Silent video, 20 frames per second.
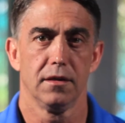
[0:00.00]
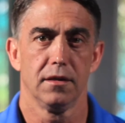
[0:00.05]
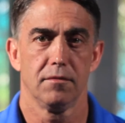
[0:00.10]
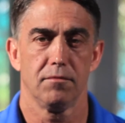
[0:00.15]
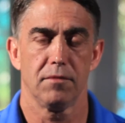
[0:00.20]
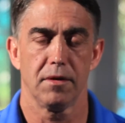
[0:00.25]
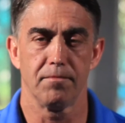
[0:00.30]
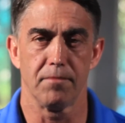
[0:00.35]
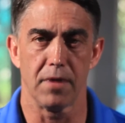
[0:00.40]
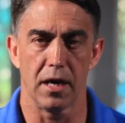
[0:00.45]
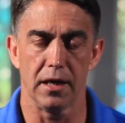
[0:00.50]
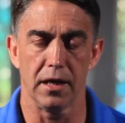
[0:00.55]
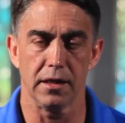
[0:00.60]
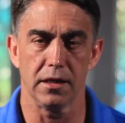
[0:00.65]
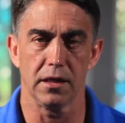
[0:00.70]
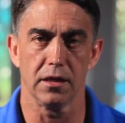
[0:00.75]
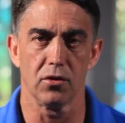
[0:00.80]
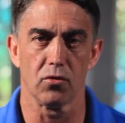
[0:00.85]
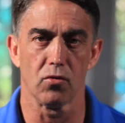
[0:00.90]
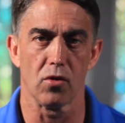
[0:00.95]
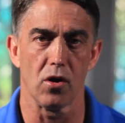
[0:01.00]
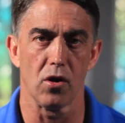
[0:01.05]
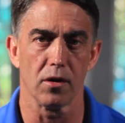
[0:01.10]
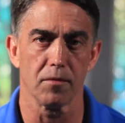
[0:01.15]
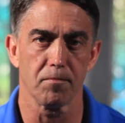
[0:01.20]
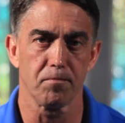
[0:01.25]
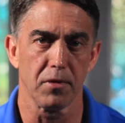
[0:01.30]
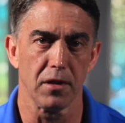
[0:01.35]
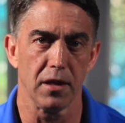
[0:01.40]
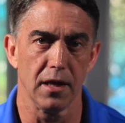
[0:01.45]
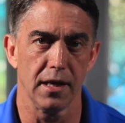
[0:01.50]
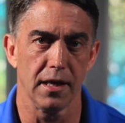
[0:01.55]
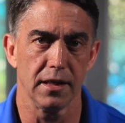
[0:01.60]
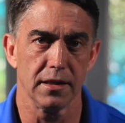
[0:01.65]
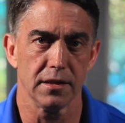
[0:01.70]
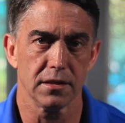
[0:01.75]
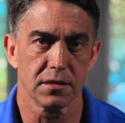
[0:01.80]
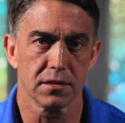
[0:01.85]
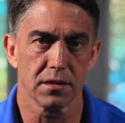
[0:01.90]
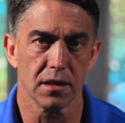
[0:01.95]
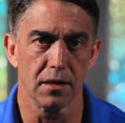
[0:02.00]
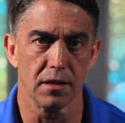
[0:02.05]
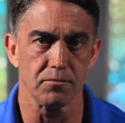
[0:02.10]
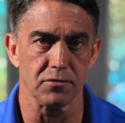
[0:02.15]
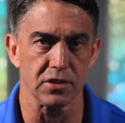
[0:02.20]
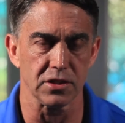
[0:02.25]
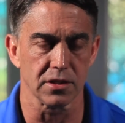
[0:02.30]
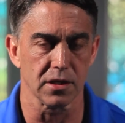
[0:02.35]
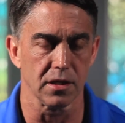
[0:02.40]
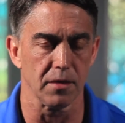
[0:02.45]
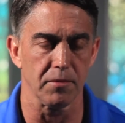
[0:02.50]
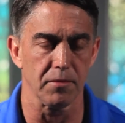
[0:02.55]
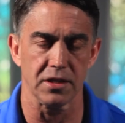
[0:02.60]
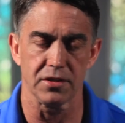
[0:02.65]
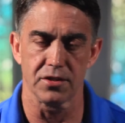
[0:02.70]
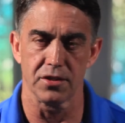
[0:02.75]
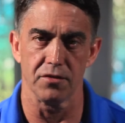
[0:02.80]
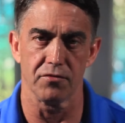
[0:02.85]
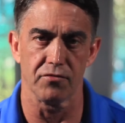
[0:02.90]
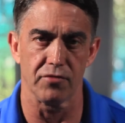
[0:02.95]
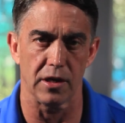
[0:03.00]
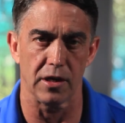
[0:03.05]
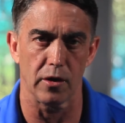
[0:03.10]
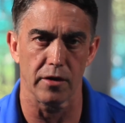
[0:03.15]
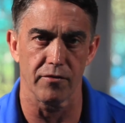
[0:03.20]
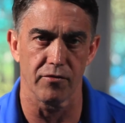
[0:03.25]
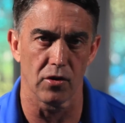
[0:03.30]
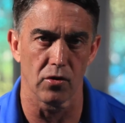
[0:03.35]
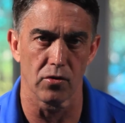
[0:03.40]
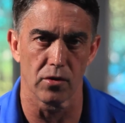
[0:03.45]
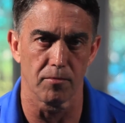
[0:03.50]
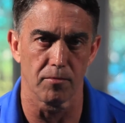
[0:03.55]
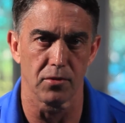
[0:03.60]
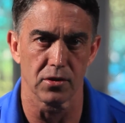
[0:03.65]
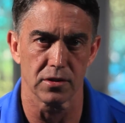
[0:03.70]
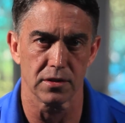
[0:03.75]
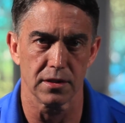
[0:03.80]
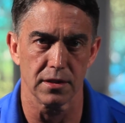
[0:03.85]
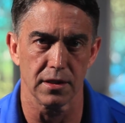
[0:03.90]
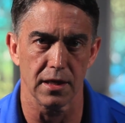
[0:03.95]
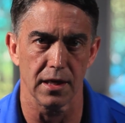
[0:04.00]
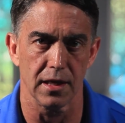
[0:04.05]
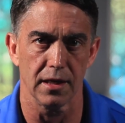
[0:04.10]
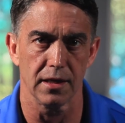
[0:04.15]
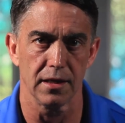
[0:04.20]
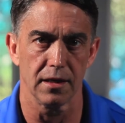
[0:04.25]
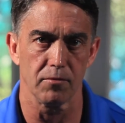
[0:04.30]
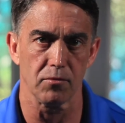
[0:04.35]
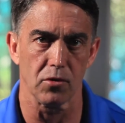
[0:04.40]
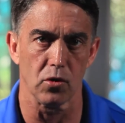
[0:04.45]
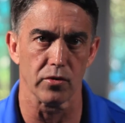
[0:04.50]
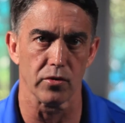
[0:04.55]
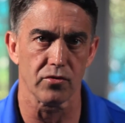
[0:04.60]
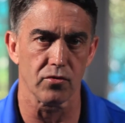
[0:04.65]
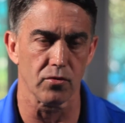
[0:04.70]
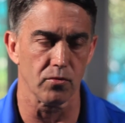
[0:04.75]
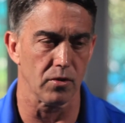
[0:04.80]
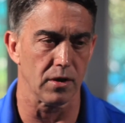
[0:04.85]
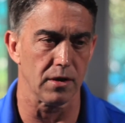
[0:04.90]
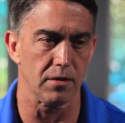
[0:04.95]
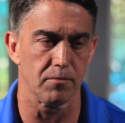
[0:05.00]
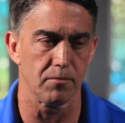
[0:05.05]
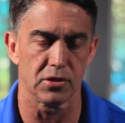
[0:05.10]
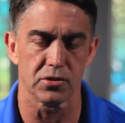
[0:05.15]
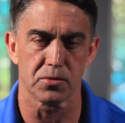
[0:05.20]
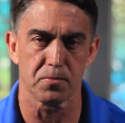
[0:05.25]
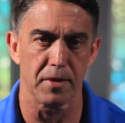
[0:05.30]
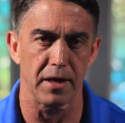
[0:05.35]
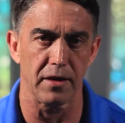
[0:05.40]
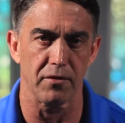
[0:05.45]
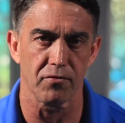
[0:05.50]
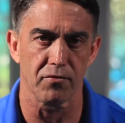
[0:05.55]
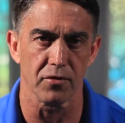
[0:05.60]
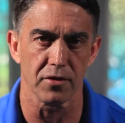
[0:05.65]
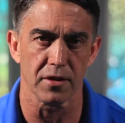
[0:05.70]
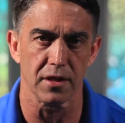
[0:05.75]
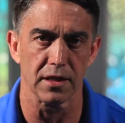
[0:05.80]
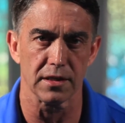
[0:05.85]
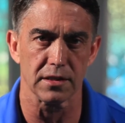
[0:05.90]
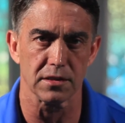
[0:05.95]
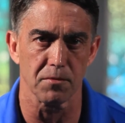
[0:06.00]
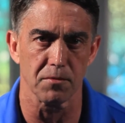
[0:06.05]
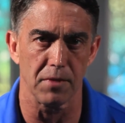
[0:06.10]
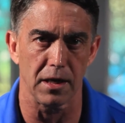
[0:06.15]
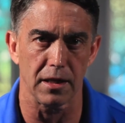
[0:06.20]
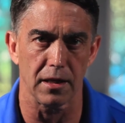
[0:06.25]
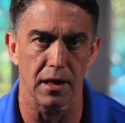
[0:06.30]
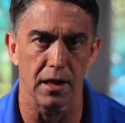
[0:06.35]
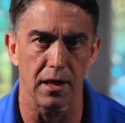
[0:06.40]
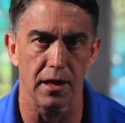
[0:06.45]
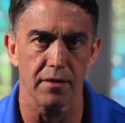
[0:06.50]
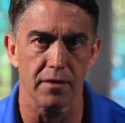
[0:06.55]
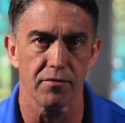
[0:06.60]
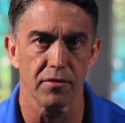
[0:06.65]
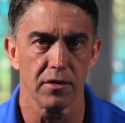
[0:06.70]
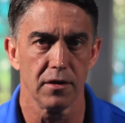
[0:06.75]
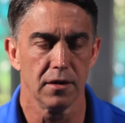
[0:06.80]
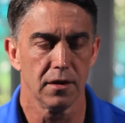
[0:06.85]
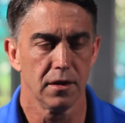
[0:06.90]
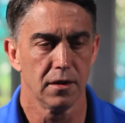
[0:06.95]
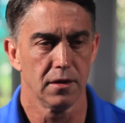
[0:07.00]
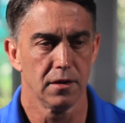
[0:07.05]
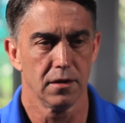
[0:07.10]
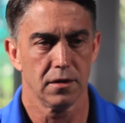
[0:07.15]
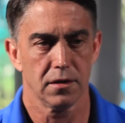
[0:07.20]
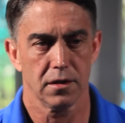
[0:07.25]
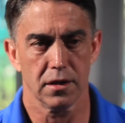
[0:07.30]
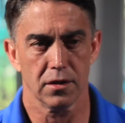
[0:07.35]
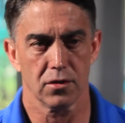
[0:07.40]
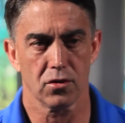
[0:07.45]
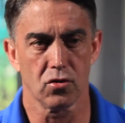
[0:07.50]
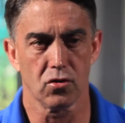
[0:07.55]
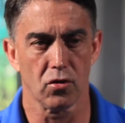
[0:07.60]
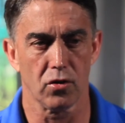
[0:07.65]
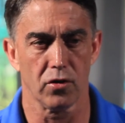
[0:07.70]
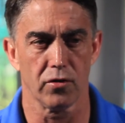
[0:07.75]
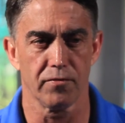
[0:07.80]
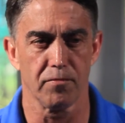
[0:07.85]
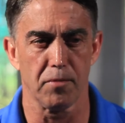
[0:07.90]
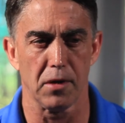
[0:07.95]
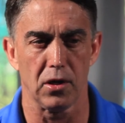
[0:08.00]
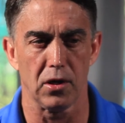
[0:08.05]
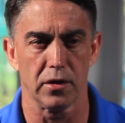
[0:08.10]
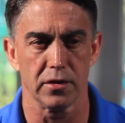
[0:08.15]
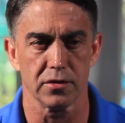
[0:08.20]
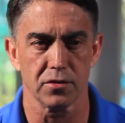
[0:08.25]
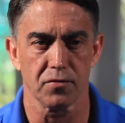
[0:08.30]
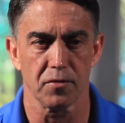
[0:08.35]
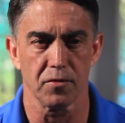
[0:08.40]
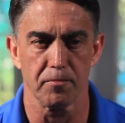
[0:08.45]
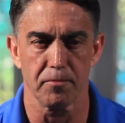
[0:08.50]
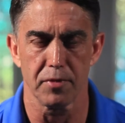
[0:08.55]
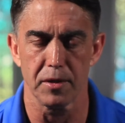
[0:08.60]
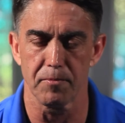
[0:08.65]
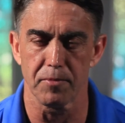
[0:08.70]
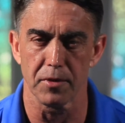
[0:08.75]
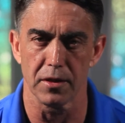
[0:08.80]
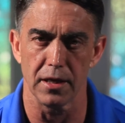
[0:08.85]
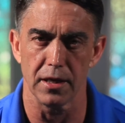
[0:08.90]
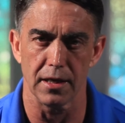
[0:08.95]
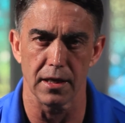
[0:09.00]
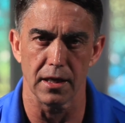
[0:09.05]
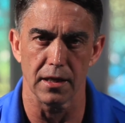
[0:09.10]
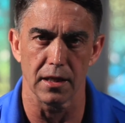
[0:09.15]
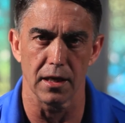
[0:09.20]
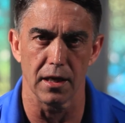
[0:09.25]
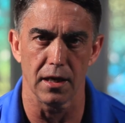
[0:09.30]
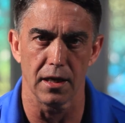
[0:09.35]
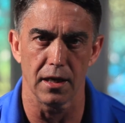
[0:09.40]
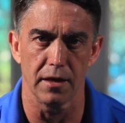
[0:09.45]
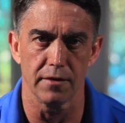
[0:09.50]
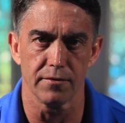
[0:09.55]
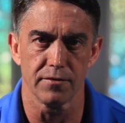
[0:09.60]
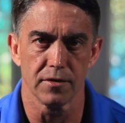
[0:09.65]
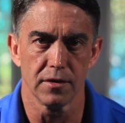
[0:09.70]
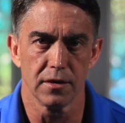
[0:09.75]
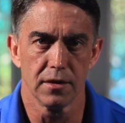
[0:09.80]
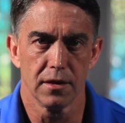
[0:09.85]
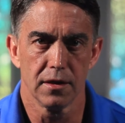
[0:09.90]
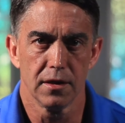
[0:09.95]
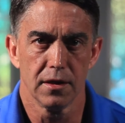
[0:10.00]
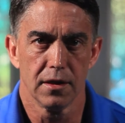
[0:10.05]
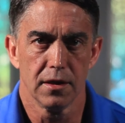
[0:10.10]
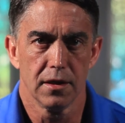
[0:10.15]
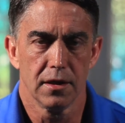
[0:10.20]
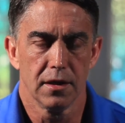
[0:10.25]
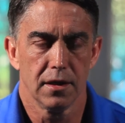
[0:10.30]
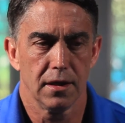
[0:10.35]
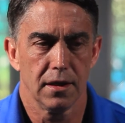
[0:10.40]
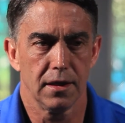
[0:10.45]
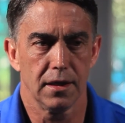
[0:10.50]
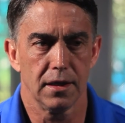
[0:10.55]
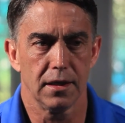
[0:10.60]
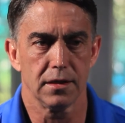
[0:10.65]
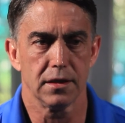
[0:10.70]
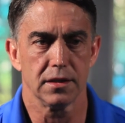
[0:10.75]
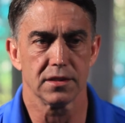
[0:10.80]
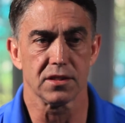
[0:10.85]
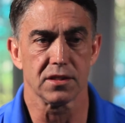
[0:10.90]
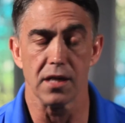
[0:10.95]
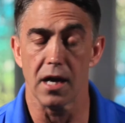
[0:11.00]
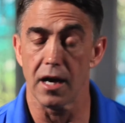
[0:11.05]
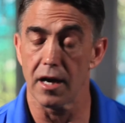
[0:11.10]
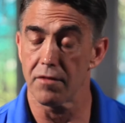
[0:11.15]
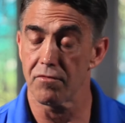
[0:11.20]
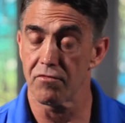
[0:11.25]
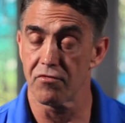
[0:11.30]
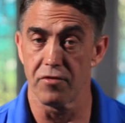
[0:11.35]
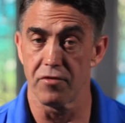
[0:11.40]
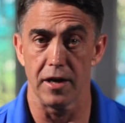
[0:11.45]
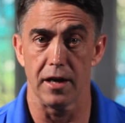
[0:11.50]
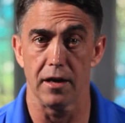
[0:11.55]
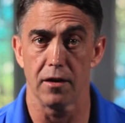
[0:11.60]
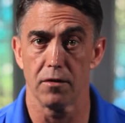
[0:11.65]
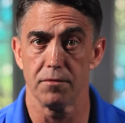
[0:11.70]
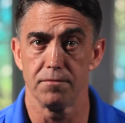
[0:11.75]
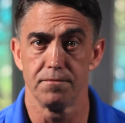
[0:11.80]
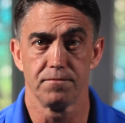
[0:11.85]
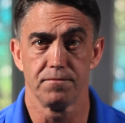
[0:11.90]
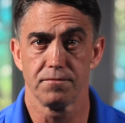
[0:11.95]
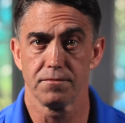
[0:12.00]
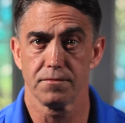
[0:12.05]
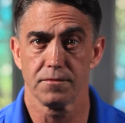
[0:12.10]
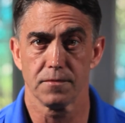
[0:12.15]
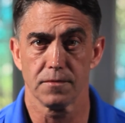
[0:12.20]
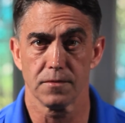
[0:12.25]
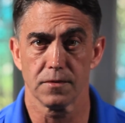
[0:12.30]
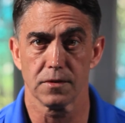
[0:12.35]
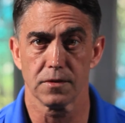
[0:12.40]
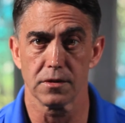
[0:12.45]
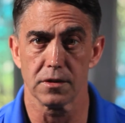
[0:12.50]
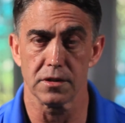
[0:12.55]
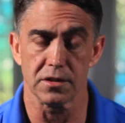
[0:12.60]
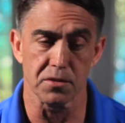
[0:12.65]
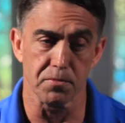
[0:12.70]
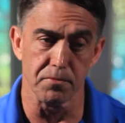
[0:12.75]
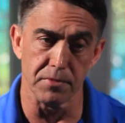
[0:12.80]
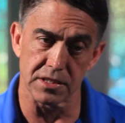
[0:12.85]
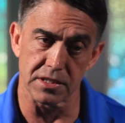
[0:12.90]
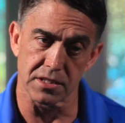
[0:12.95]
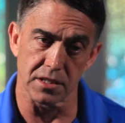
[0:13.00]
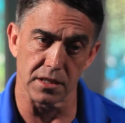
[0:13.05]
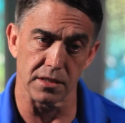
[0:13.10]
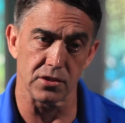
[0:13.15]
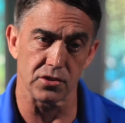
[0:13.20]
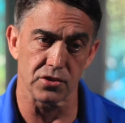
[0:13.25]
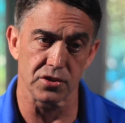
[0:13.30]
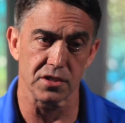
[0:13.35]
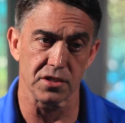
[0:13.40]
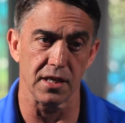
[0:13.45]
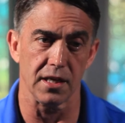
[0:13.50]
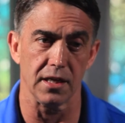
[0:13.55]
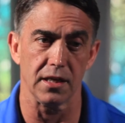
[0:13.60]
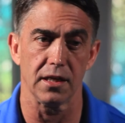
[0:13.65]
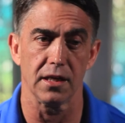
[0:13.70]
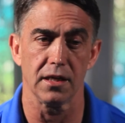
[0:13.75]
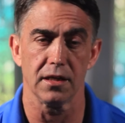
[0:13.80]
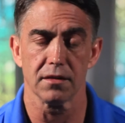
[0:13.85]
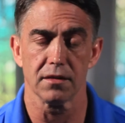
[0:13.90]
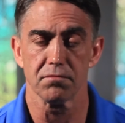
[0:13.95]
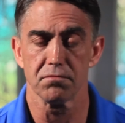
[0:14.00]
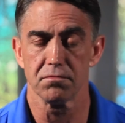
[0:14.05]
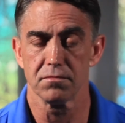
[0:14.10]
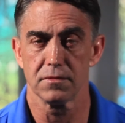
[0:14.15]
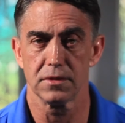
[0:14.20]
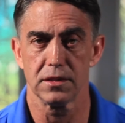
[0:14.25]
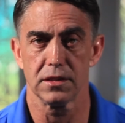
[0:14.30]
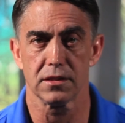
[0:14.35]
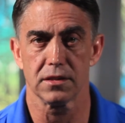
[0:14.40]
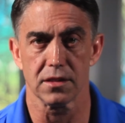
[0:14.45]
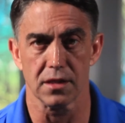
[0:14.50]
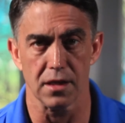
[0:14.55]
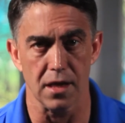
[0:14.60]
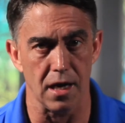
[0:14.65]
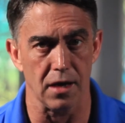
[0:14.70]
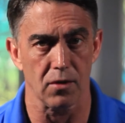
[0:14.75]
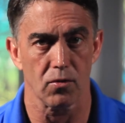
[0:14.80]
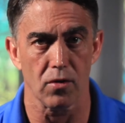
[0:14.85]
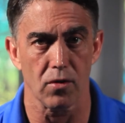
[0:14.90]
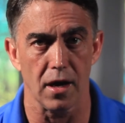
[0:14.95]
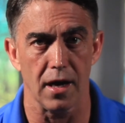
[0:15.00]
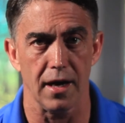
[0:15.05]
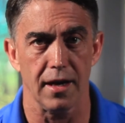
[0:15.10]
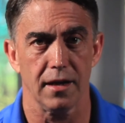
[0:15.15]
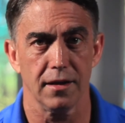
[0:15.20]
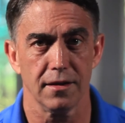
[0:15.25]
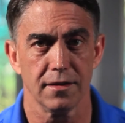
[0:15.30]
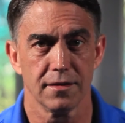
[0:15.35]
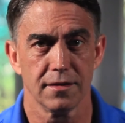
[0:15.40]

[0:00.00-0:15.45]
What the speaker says: My mind in the wrong place. I'm just coming to you very vulnerable today. I'm going through one of the most painful things in my life, getting curveballs from people that I love, and it's not fair. It's misunderstanding. It's not right.